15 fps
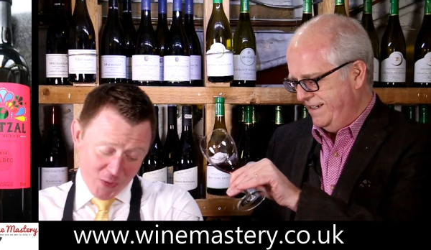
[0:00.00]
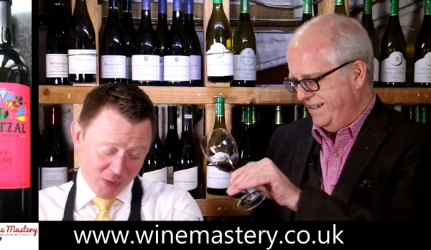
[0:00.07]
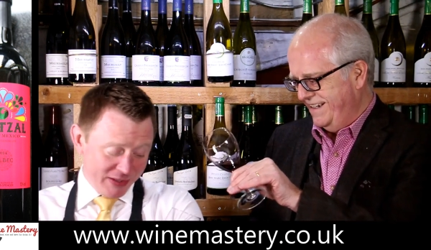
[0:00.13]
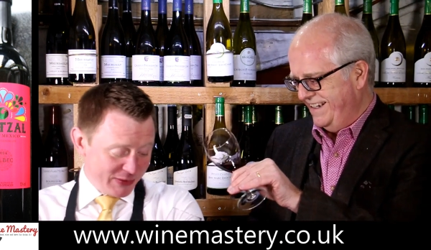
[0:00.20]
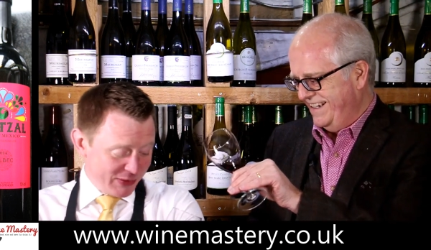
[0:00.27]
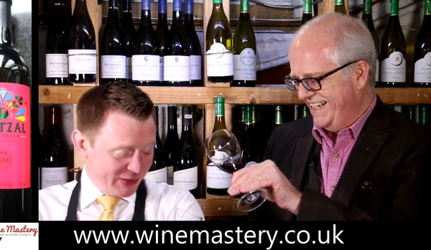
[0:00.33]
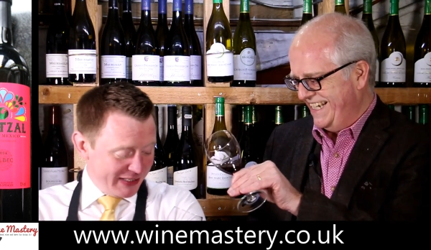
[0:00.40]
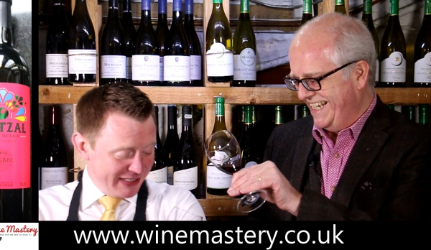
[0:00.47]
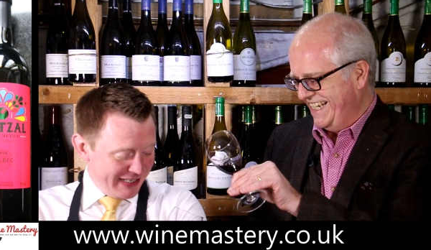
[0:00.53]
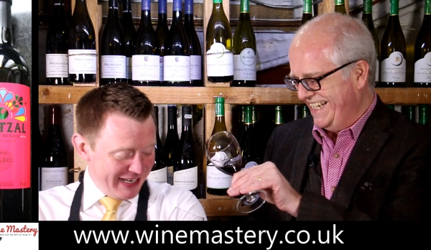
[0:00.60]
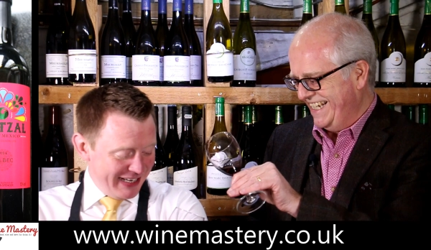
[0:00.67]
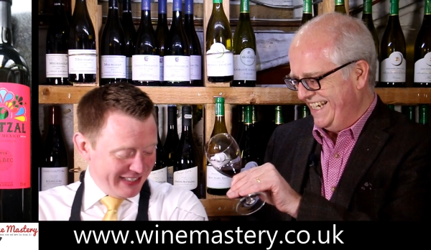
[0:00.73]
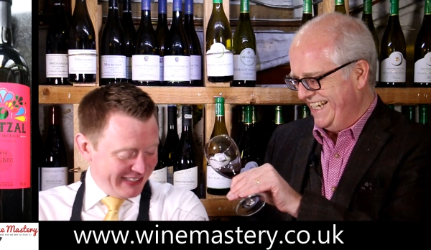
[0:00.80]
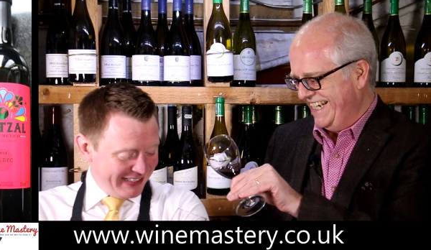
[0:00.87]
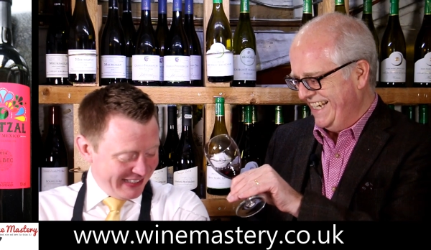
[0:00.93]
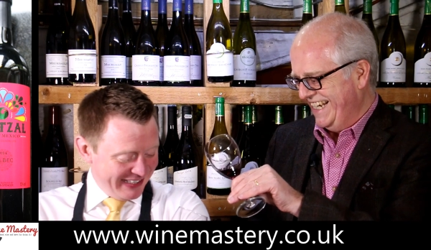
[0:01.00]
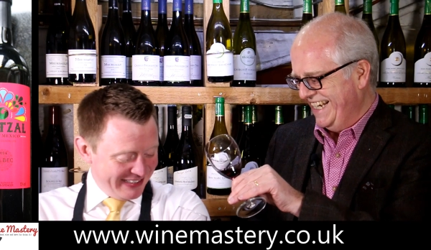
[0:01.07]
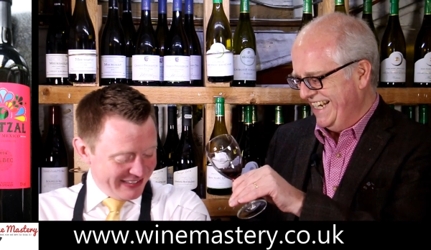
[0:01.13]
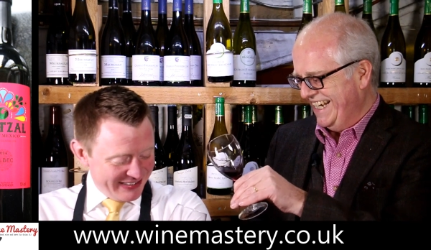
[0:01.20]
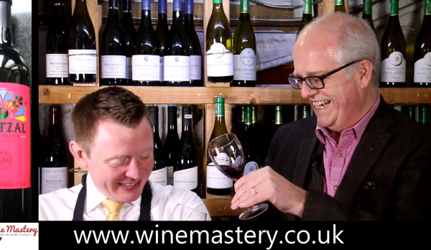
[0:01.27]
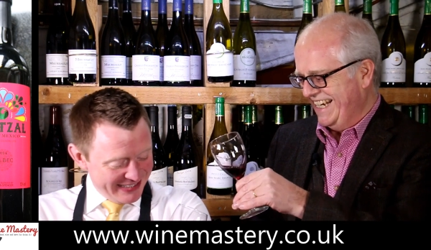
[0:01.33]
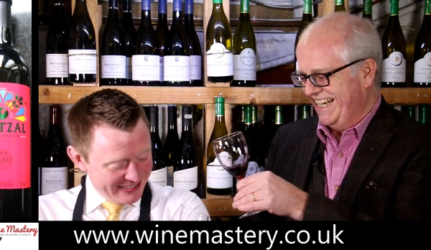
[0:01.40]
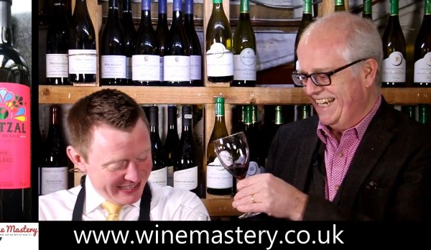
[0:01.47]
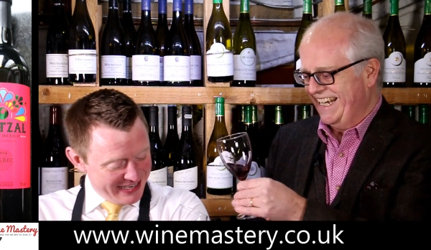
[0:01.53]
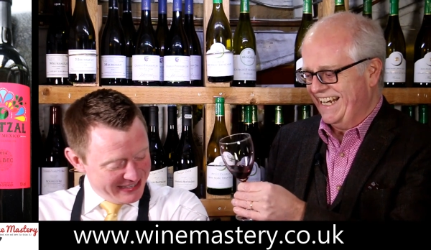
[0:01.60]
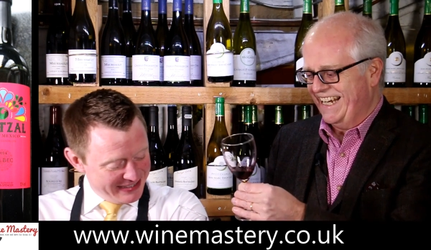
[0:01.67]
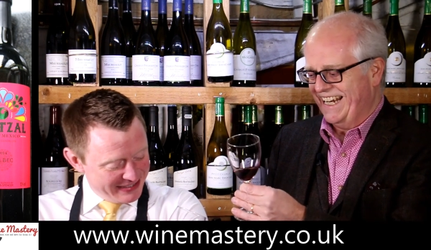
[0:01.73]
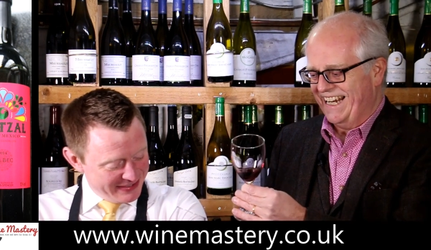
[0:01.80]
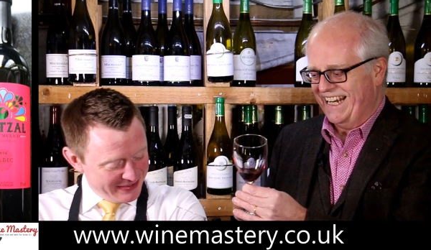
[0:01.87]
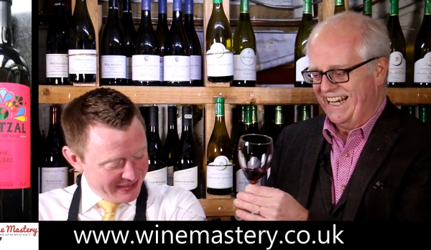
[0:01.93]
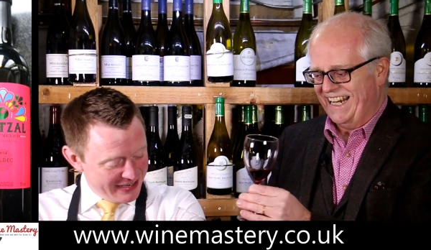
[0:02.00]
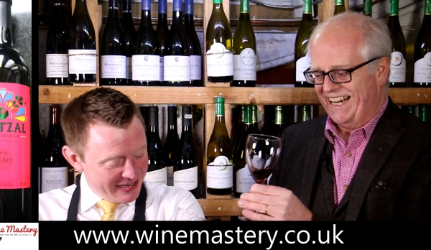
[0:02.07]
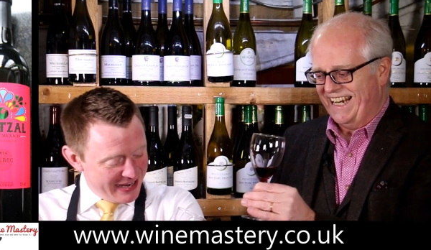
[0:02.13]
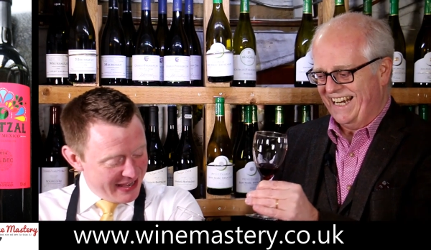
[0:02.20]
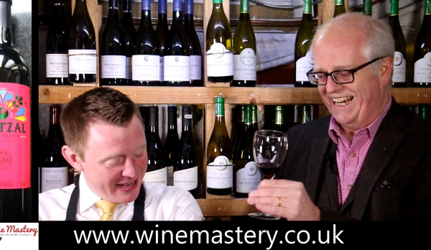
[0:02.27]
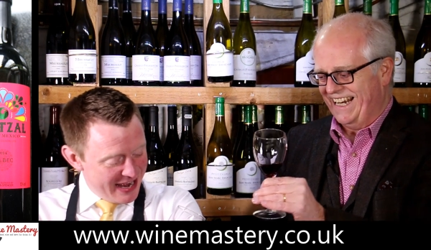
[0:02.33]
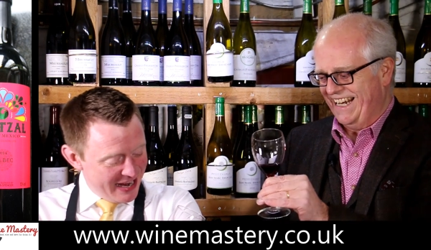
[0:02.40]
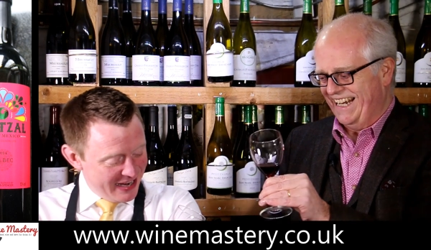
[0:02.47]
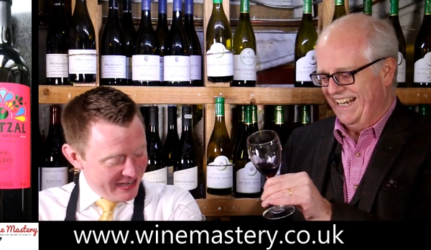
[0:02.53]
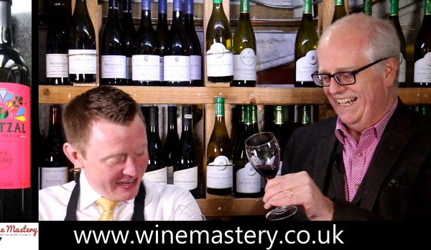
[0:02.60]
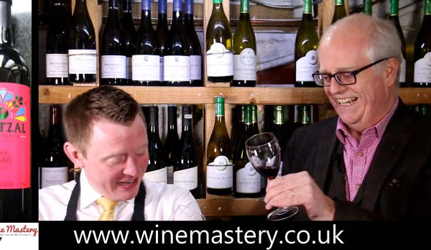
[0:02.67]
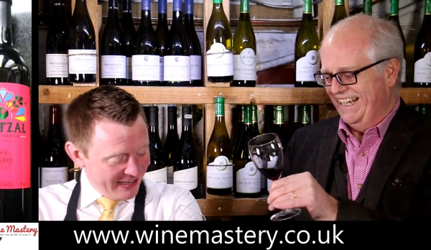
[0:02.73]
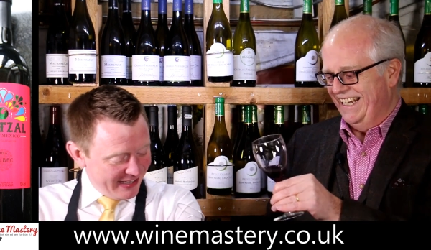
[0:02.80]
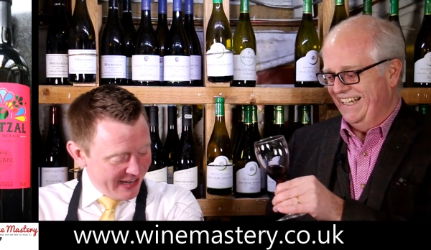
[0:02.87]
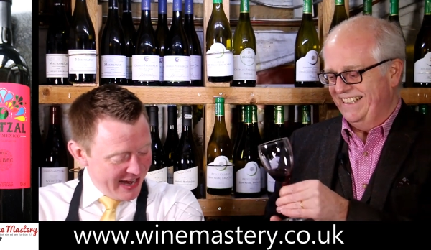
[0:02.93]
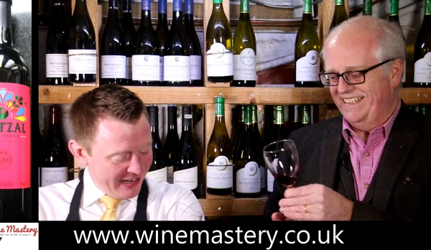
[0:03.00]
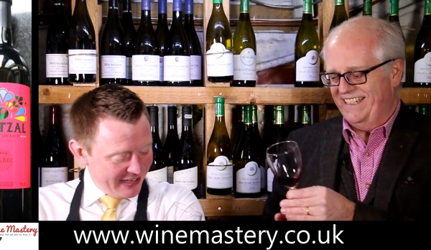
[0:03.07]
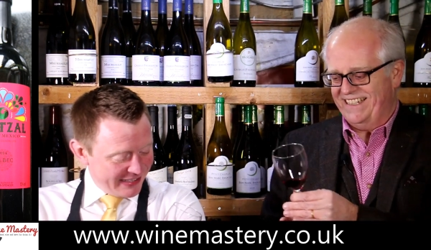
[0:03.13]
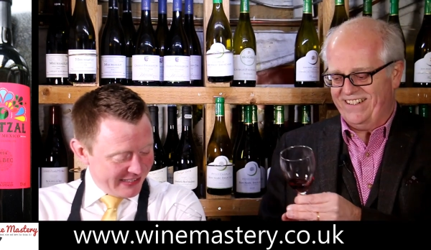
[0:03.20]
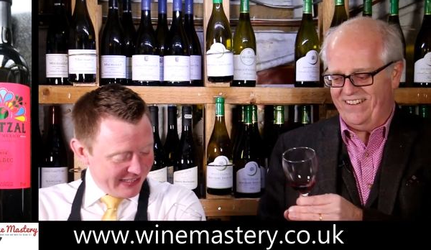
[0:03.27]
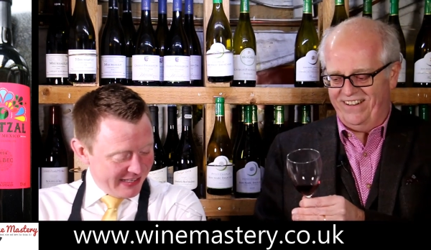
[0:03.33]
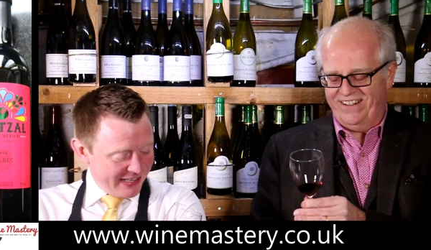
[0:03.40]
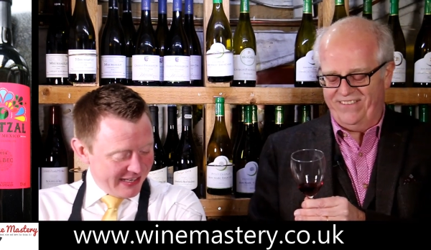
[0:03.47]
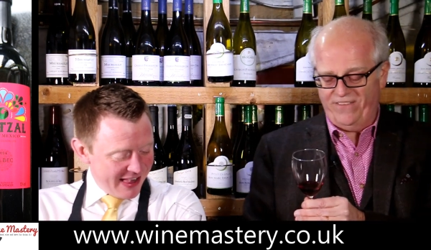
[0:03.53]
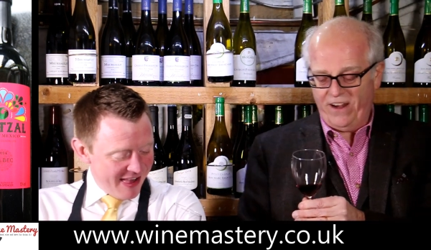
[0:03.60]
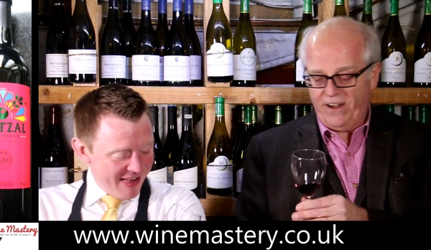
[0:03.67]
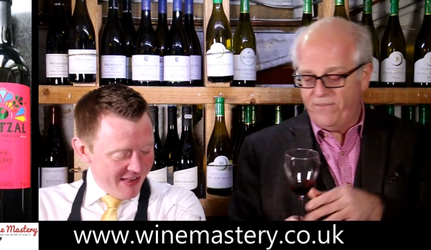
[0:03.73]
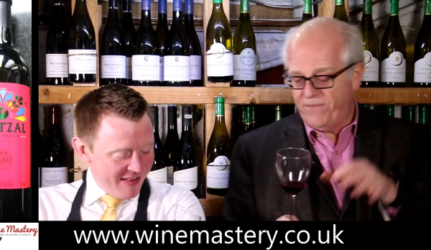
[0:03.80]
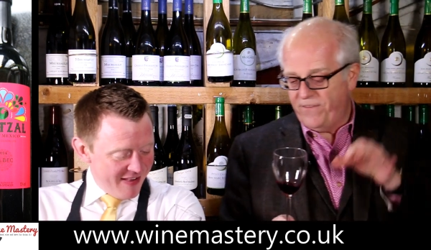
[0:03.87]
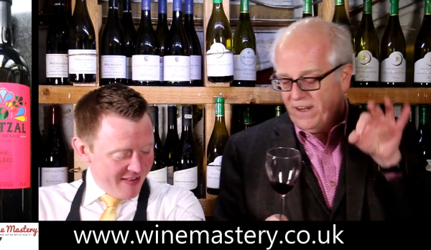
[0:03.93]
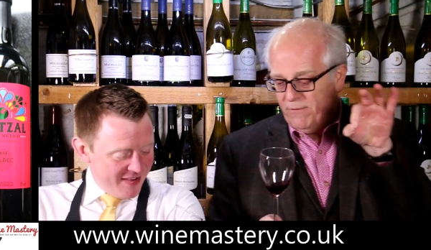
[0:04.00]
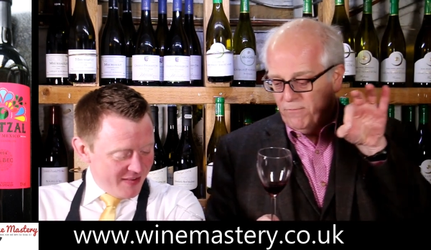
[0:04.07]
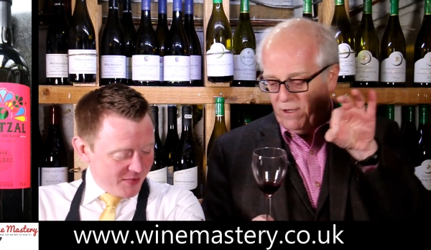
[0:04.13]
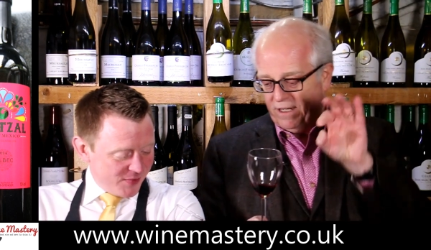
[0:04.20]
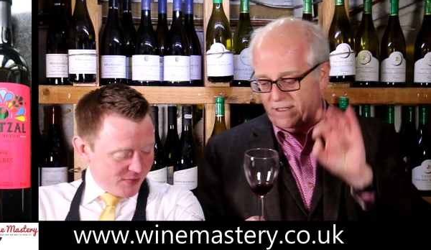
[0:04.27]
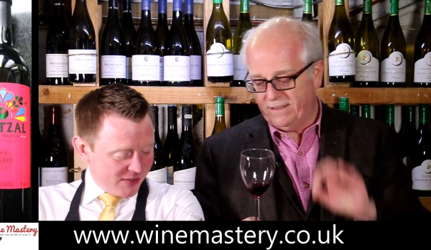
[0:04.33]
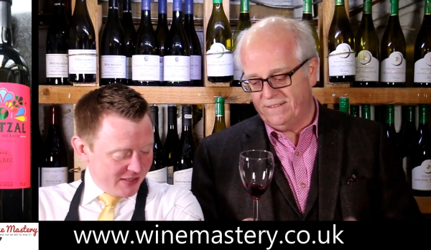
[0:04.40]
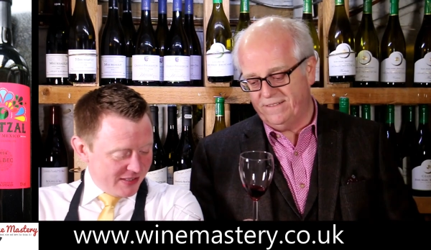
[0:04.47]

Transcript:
Speaker 1: oh, it does indeed. It does indeed. Just looking at it there, yeah, you can it's see that. Very thin one.